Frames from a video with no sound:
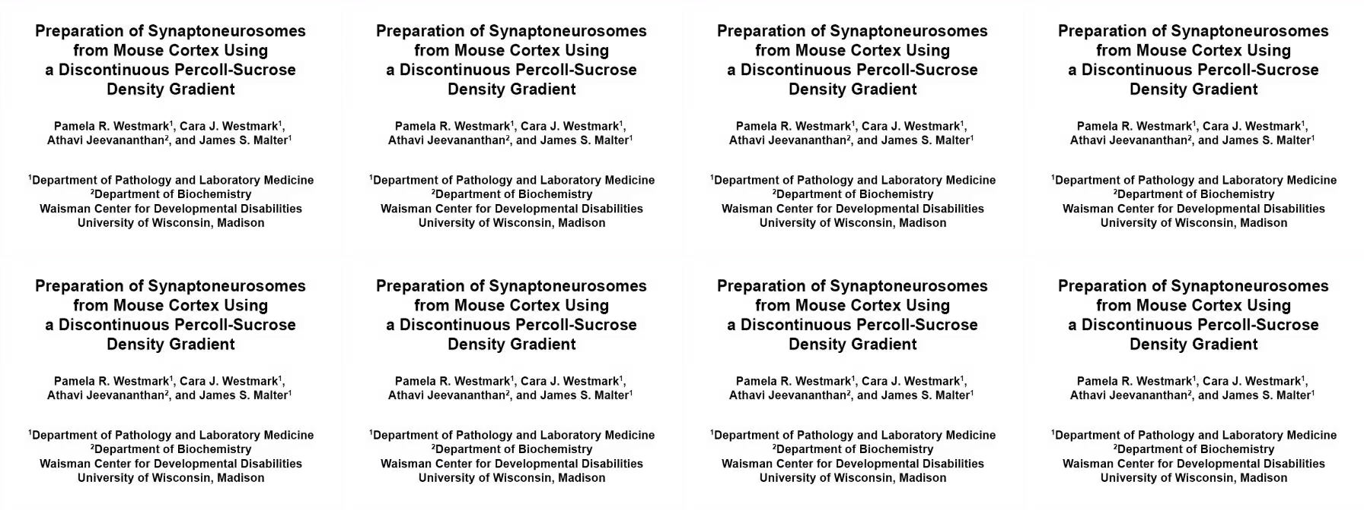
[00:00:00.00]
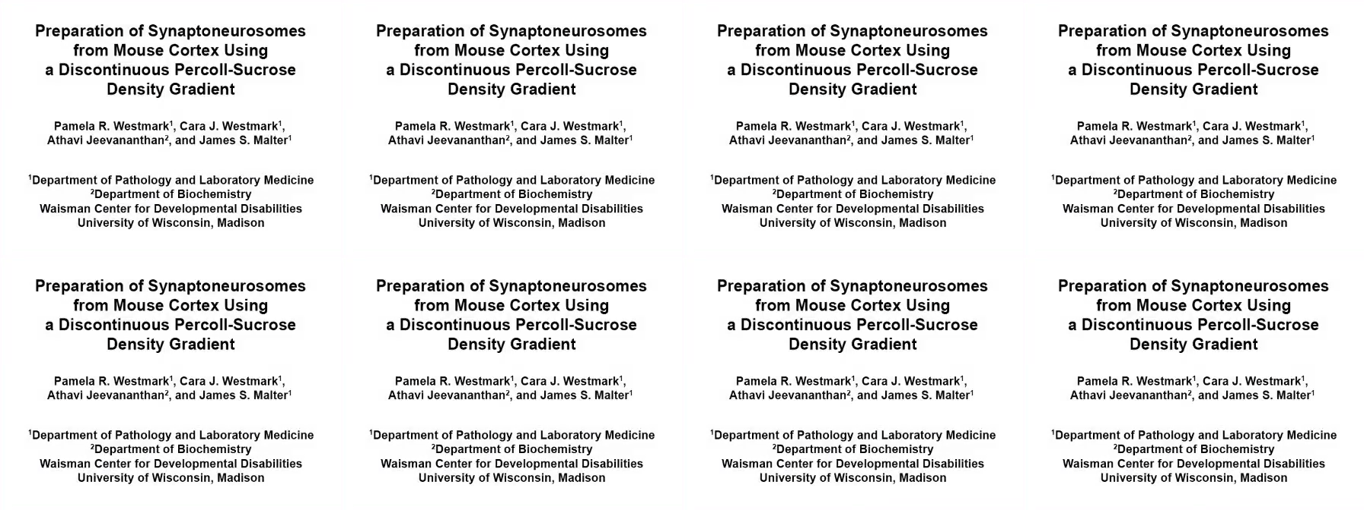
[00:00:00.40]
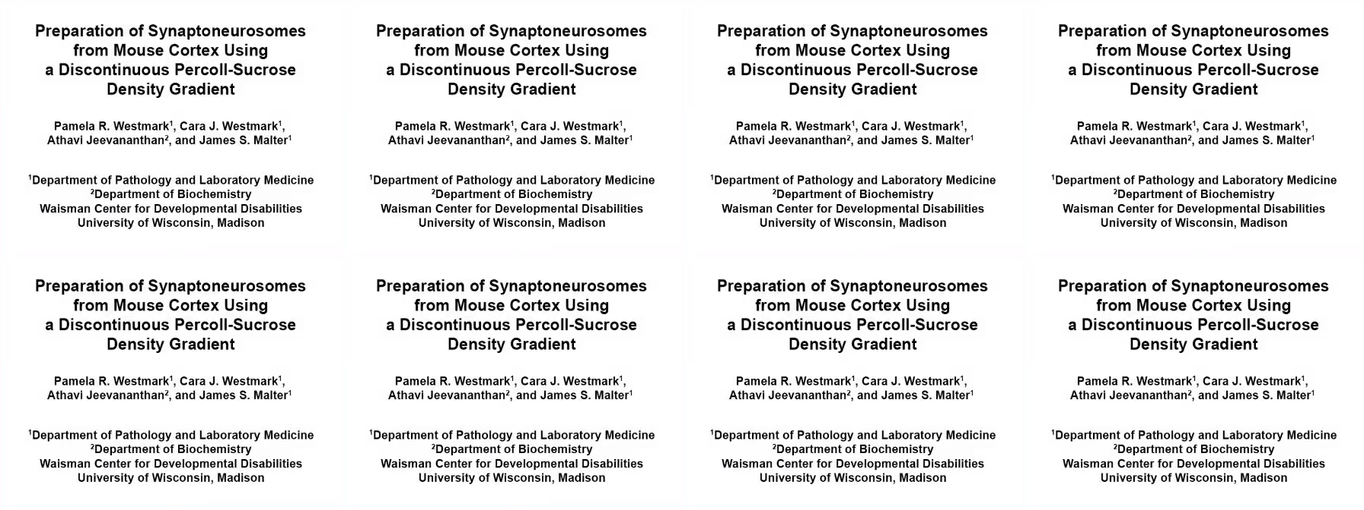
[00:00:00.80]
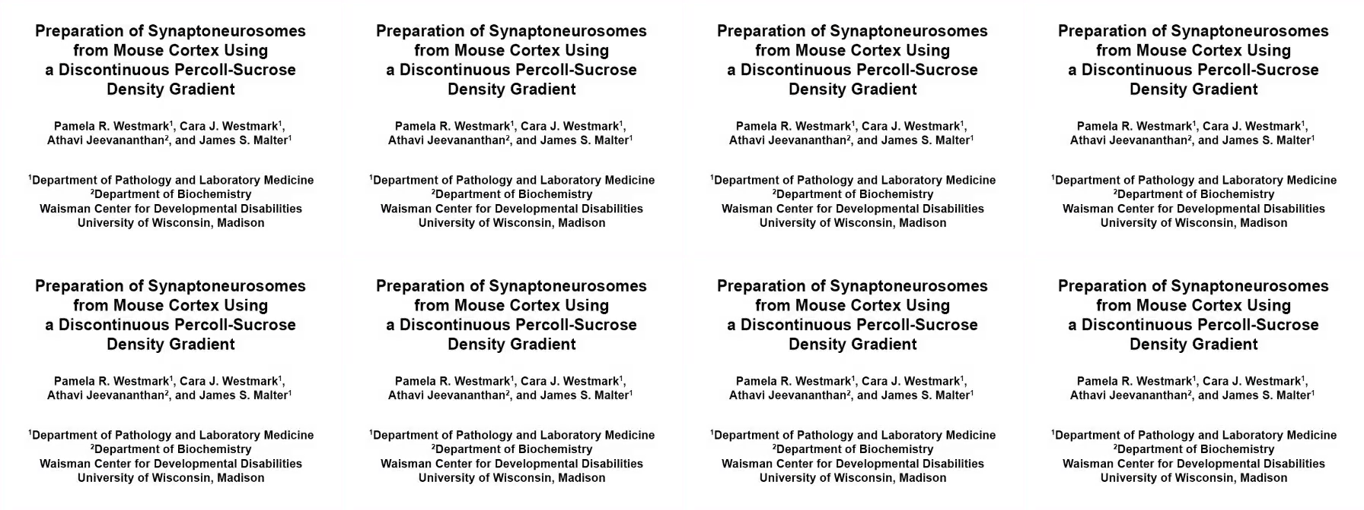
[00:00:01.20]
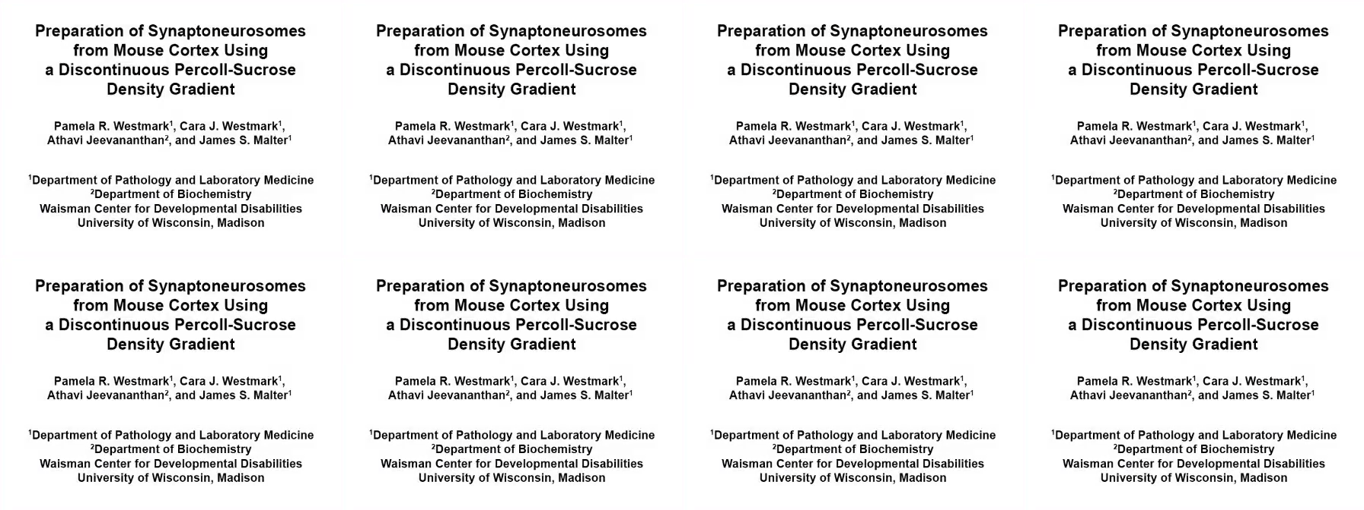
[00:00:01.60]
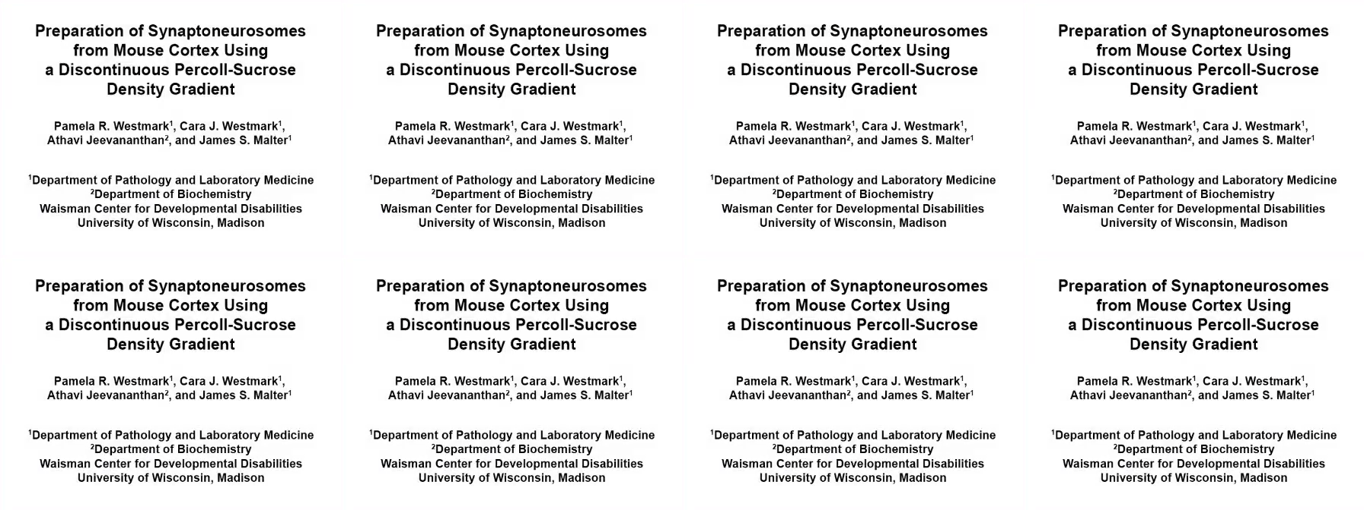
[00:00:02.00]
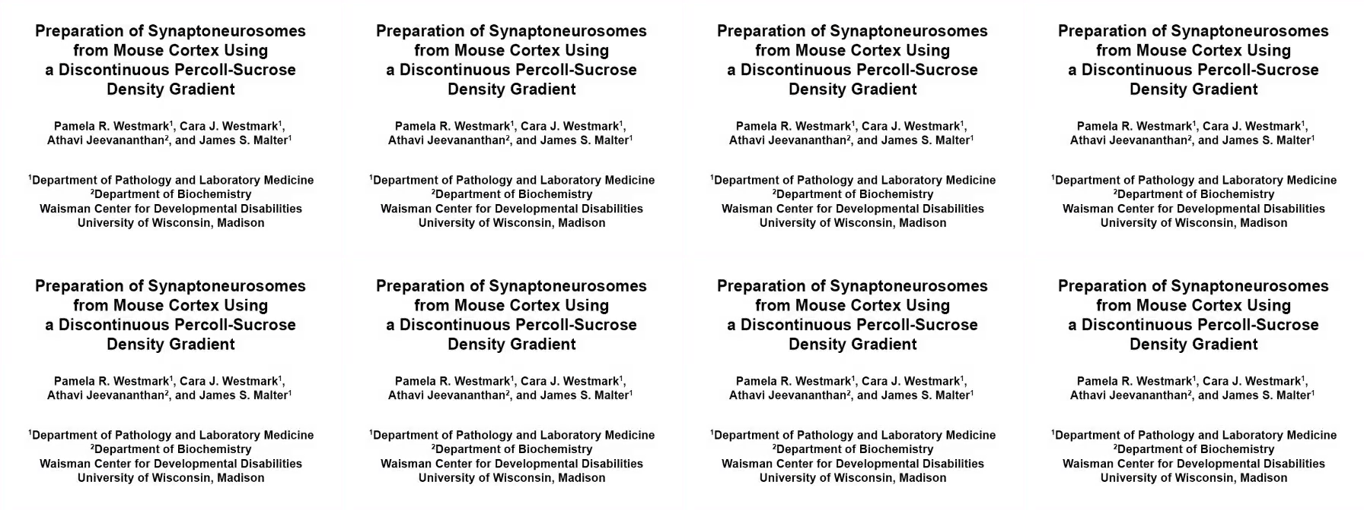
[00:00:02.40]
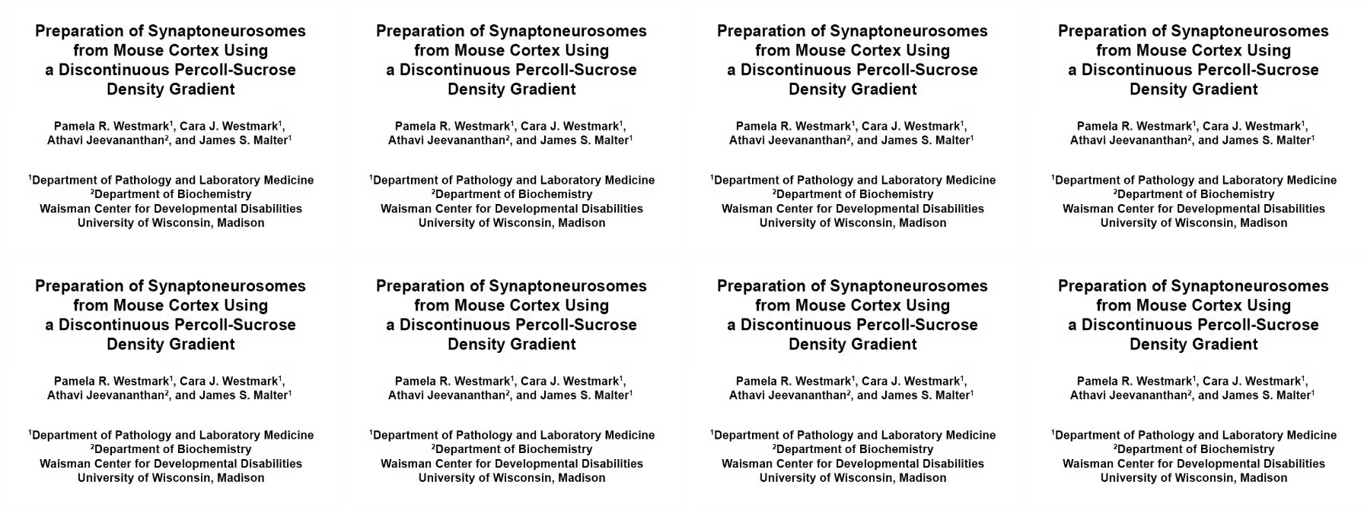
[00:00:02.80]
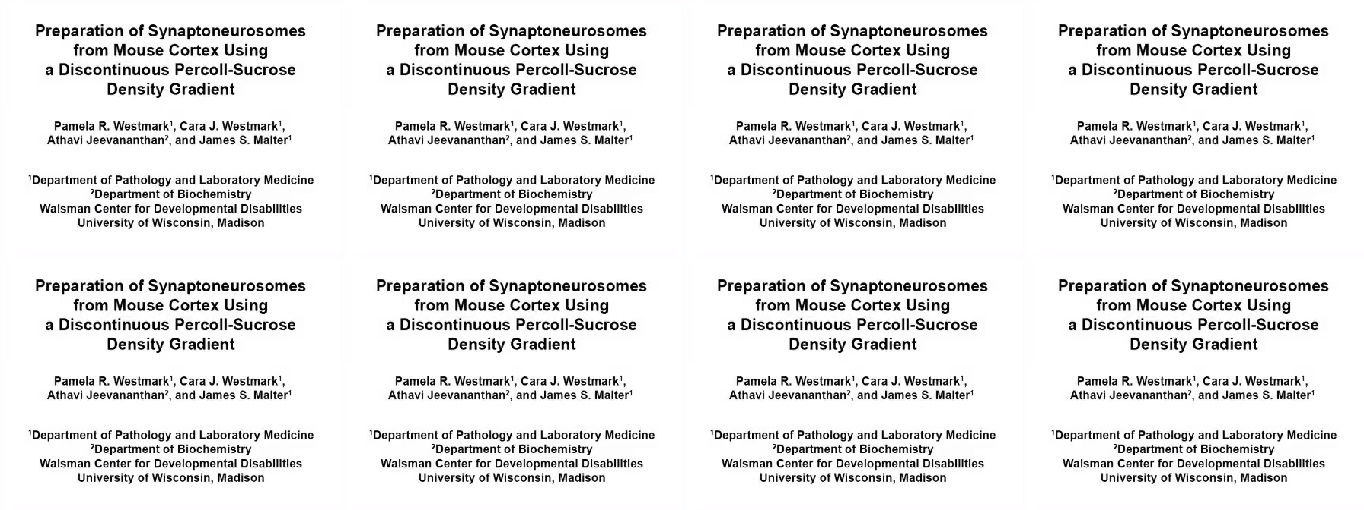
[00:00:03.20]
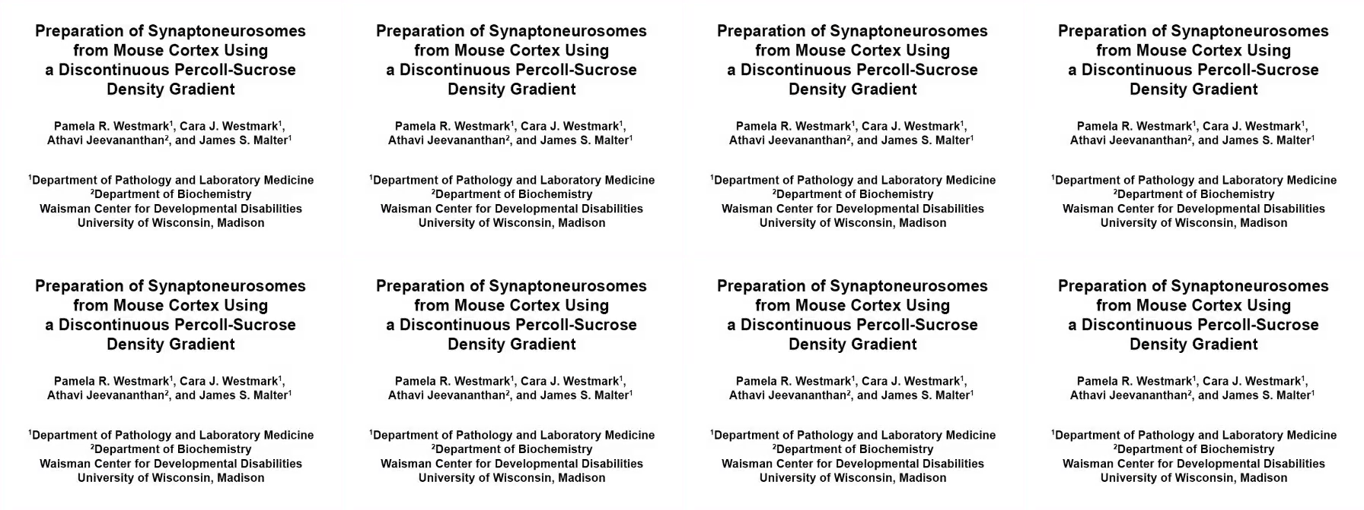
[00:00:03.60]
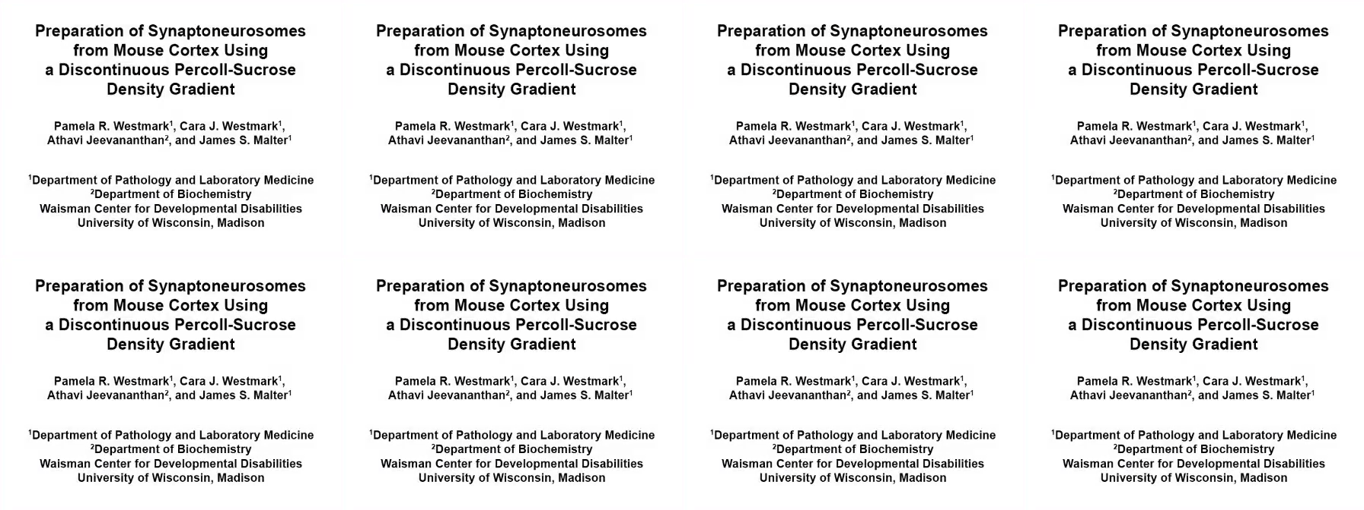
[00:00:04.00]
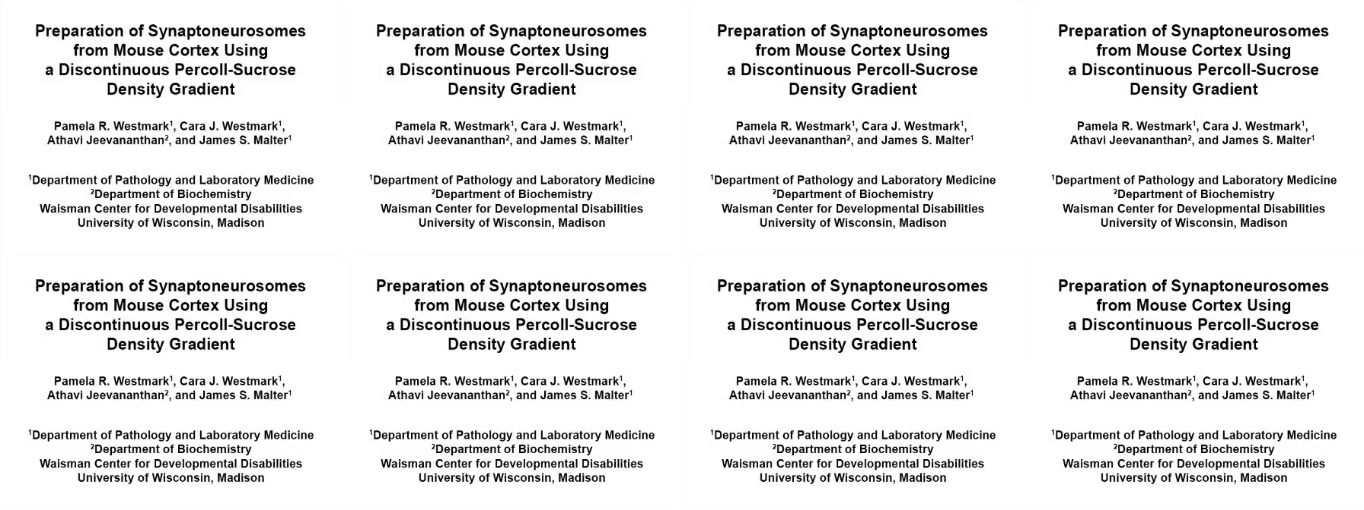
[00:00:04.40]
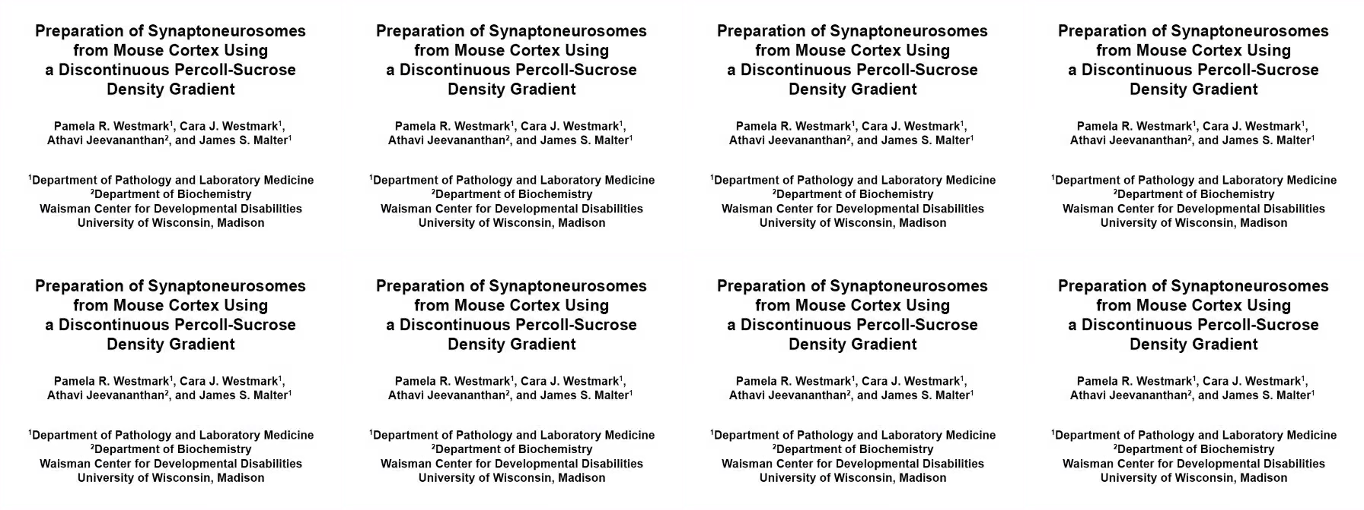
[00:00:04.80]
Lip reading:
(no speaker visible)